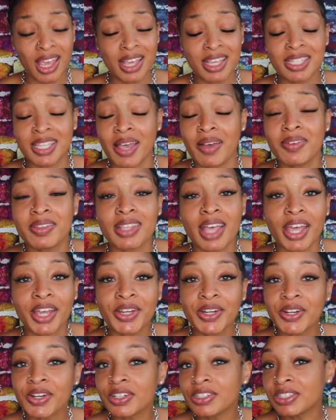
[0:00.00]
So I was like,
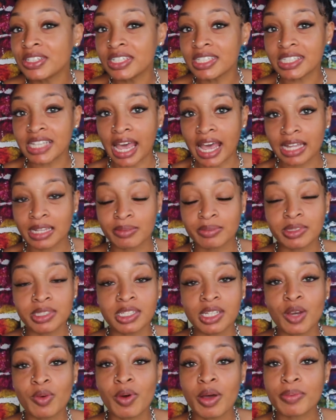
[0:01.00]
girl, you need to add them to
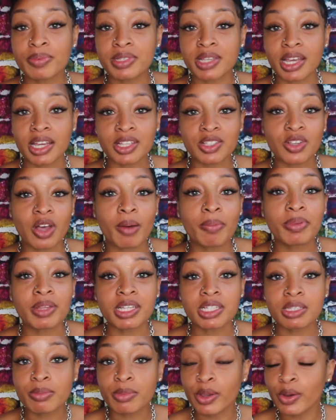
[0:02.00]
your website. So I'll
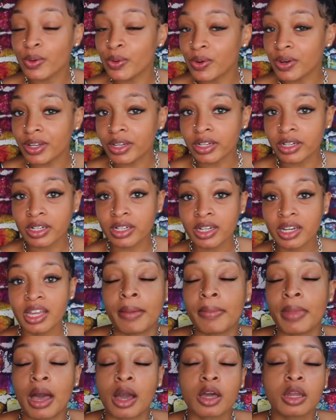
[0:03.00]
place me an order. I'm
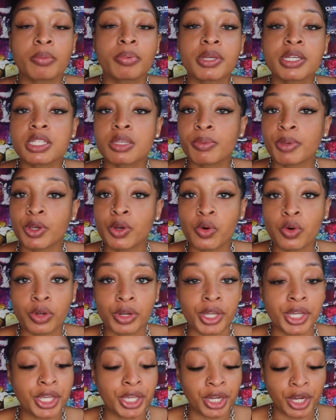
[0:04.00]
not going to place a big order
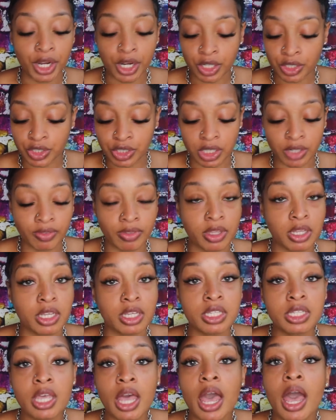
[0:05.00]
and get 100 of
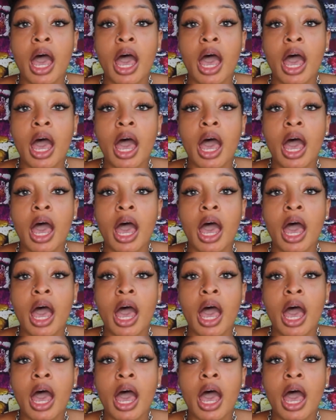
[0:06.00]
these.